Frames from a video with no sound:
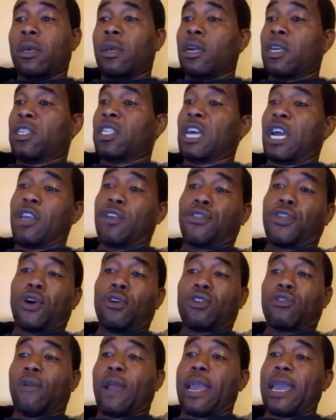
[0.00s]
Castano
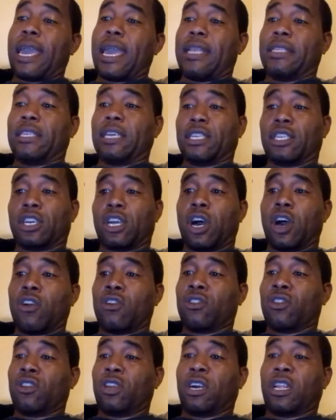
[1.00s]
throws a right hand touch
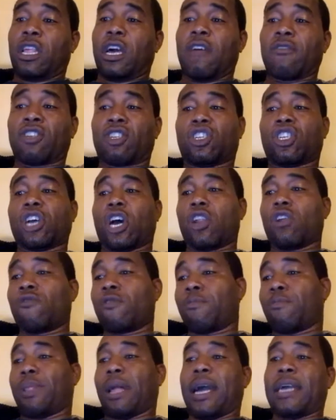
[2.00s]
regardless of the glove. Charlo
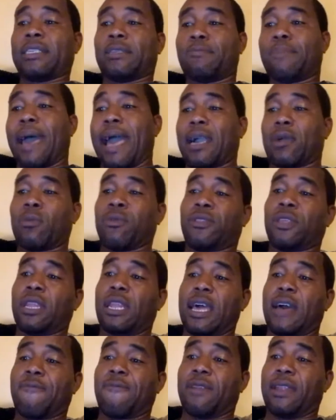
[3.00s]
replies back with the
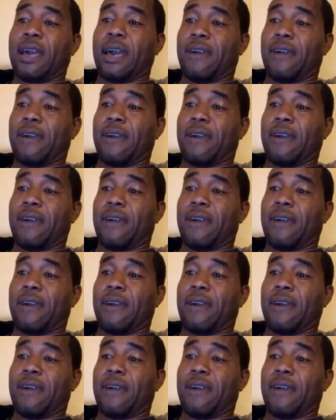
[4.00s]
left.